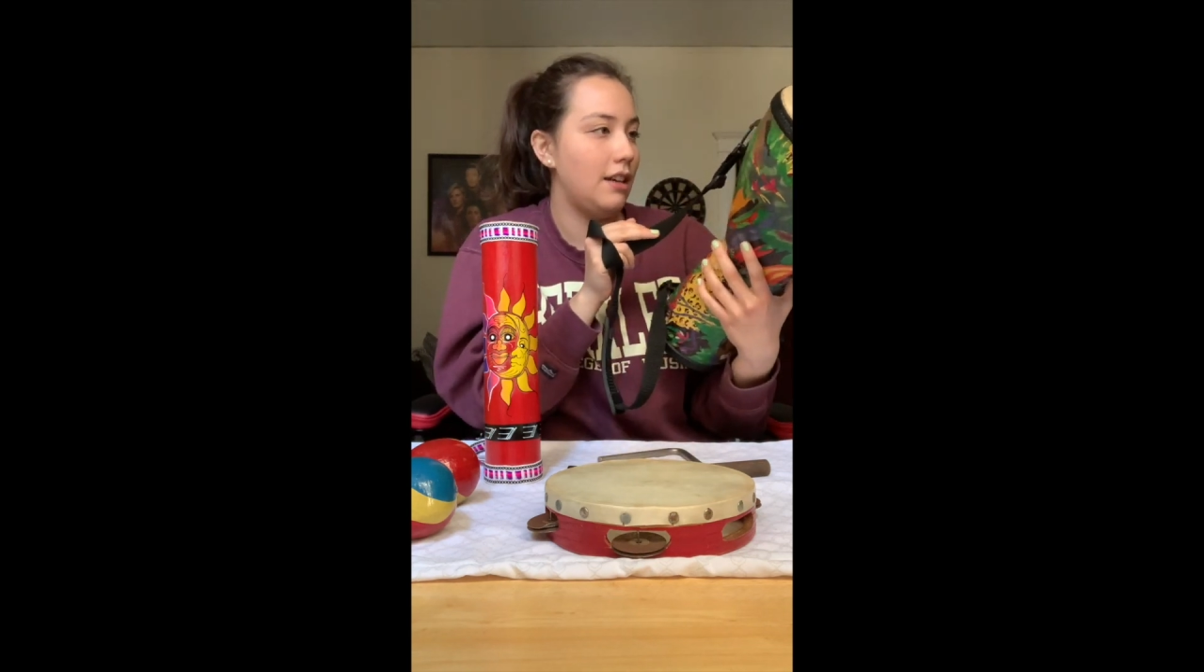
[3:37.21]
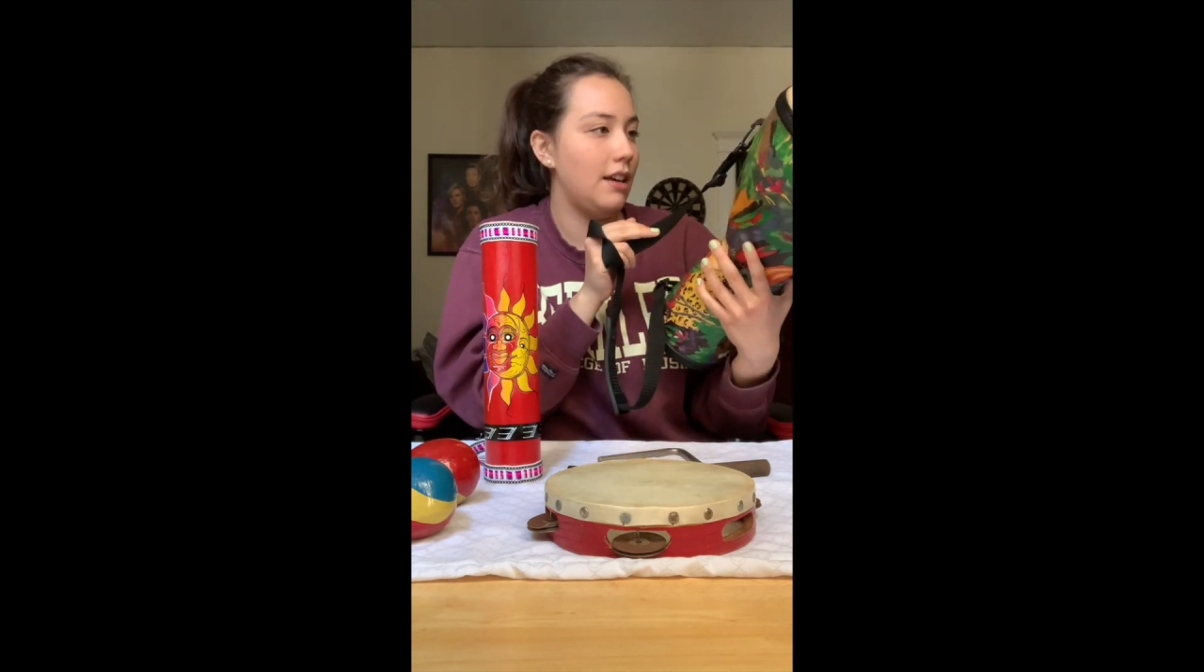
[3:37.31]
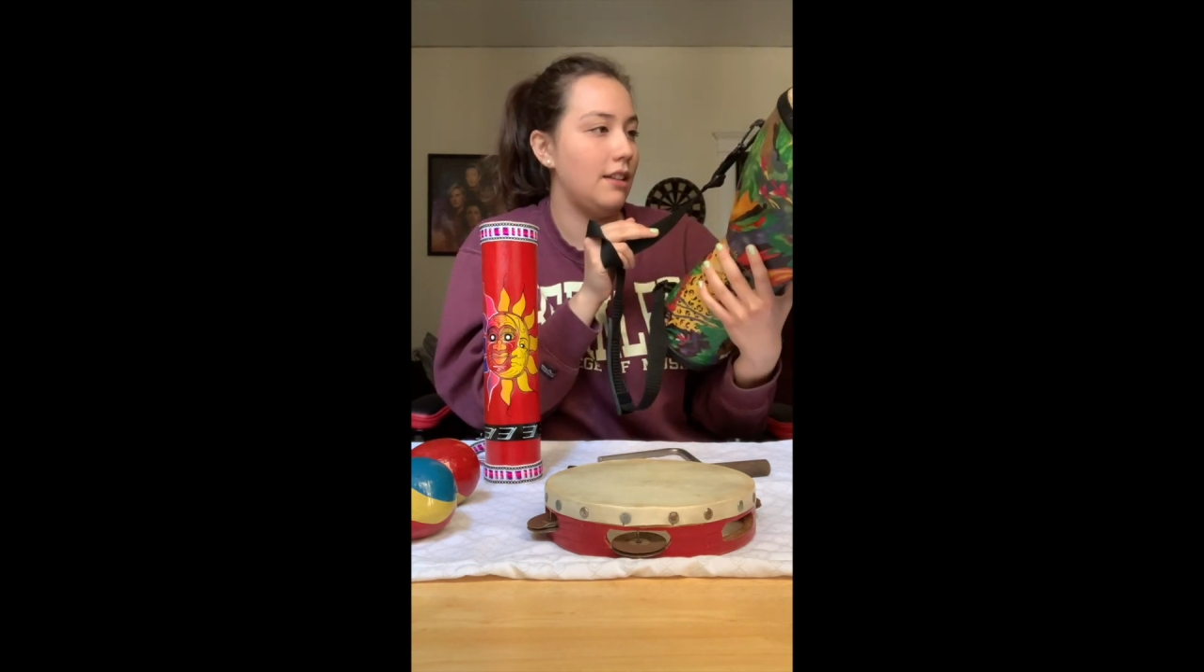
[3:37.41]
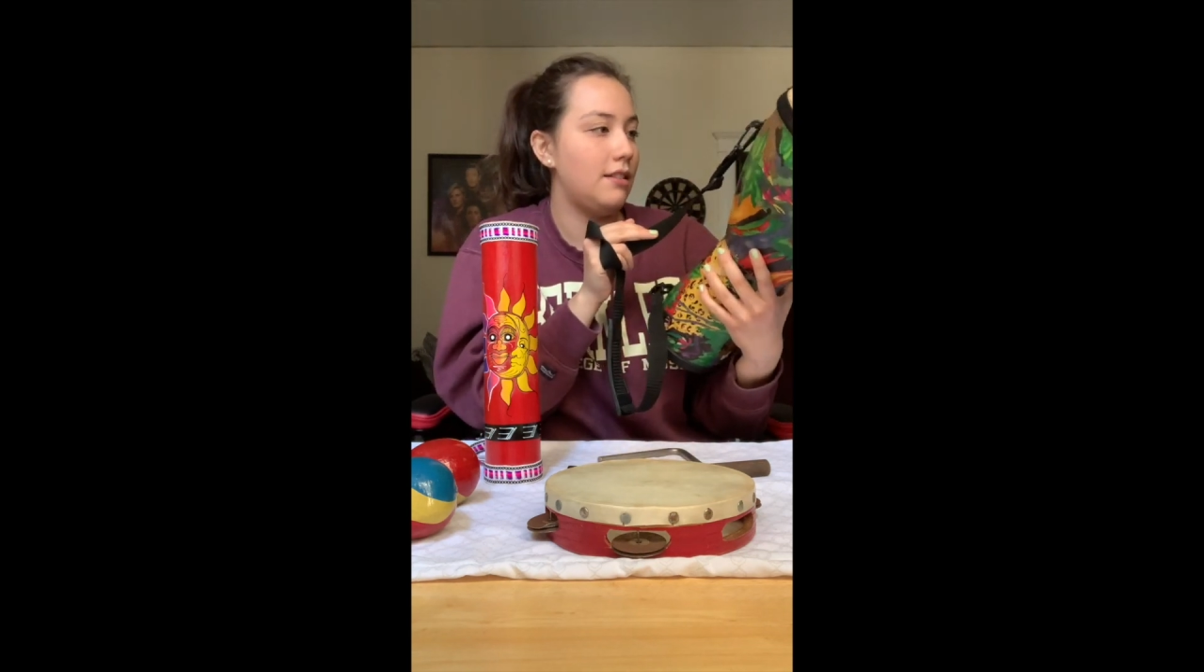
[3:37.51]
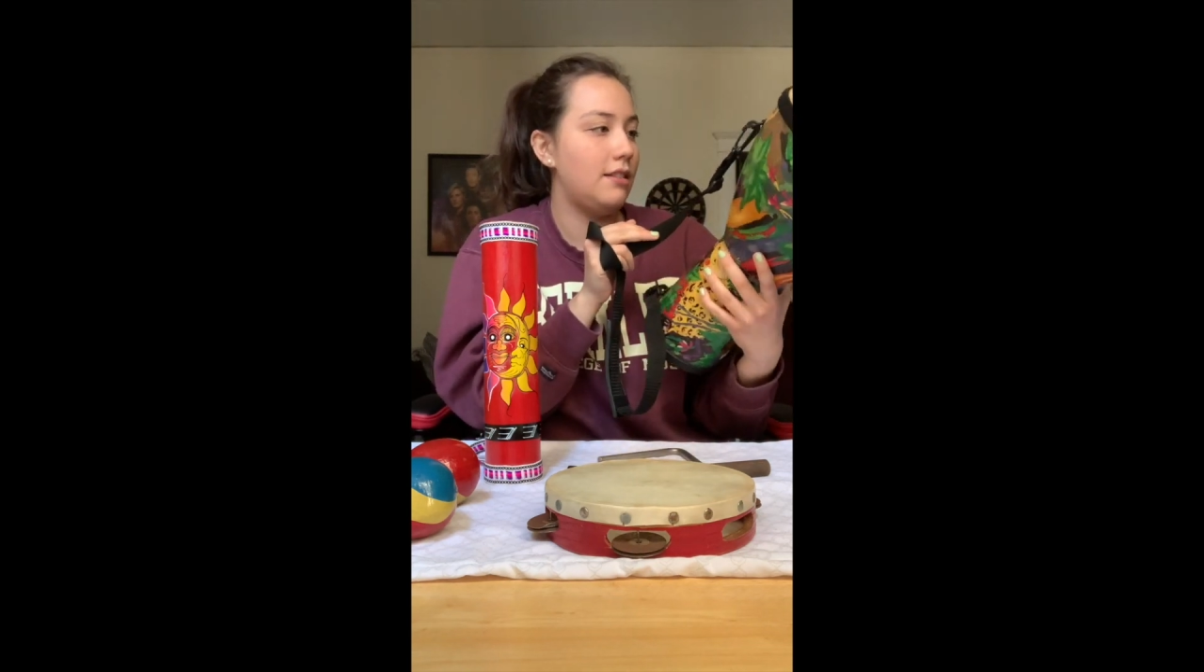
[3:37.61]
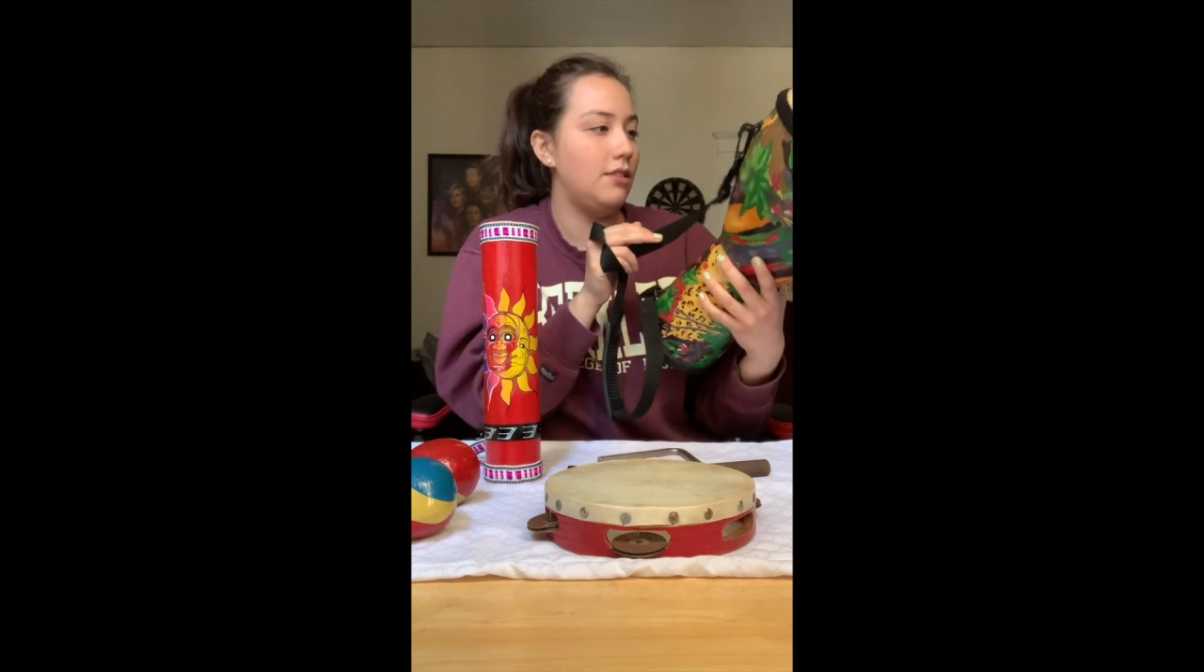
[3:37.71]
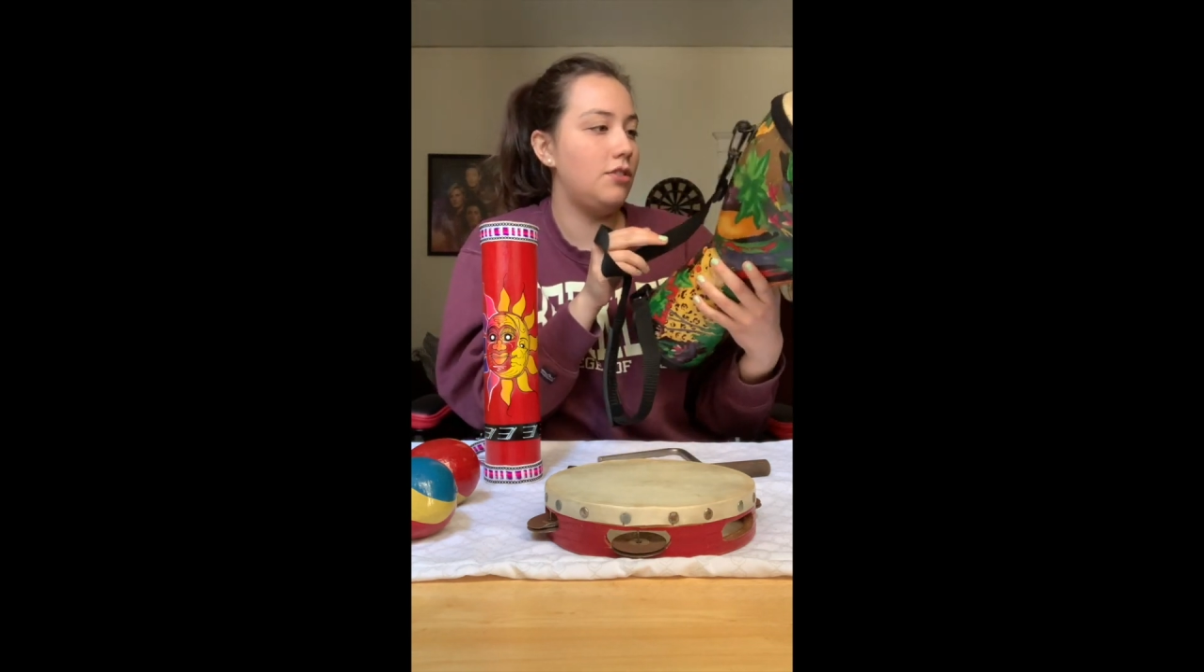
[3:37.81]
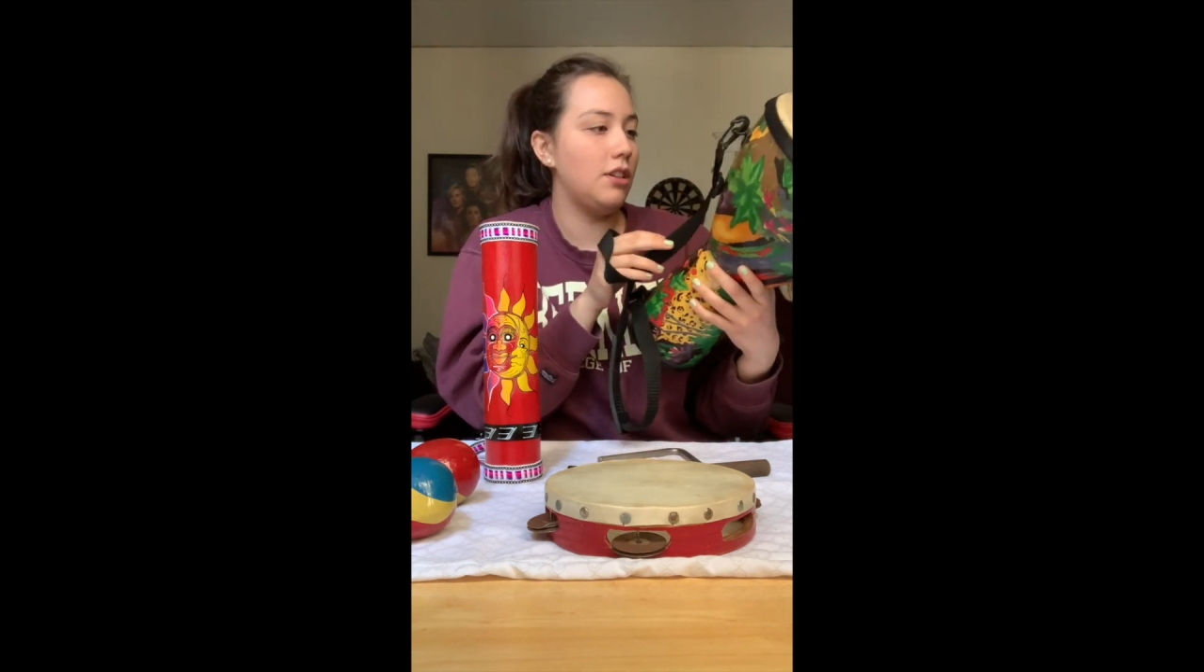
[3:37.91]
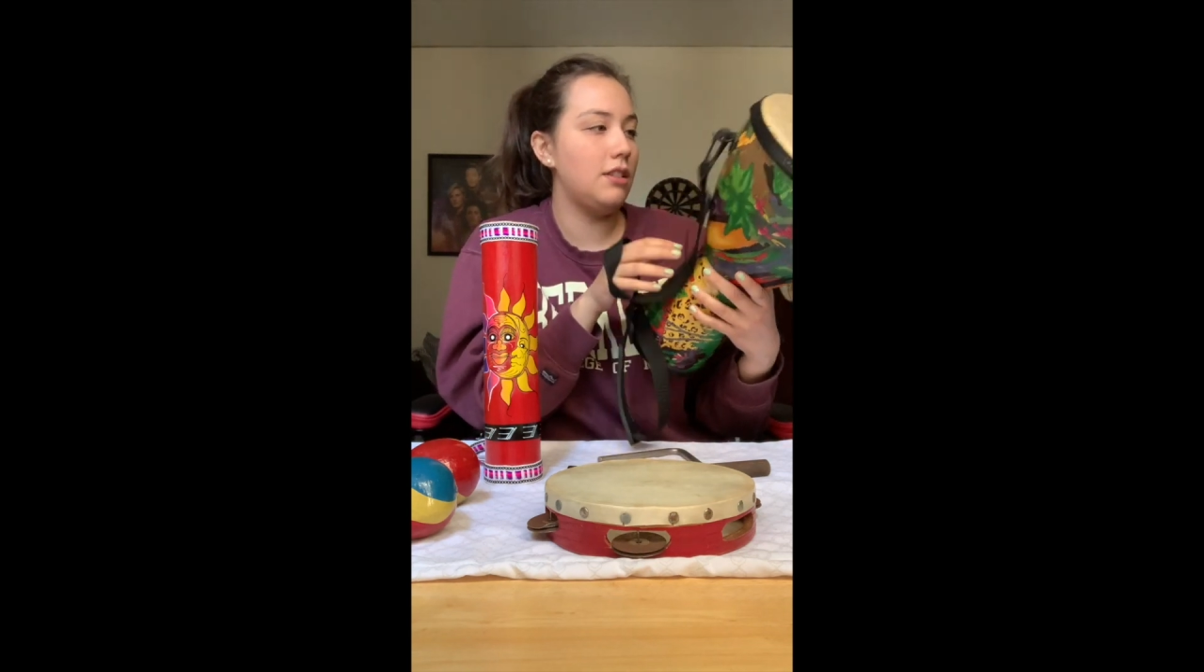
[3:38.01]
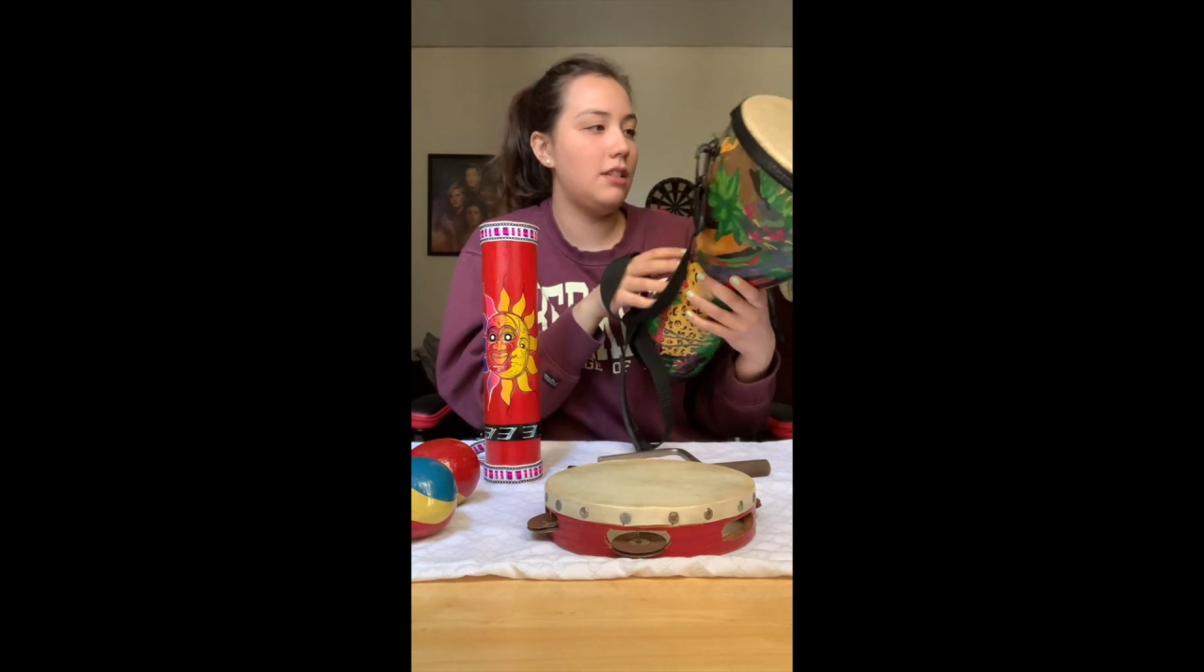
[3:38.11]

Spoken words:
it's just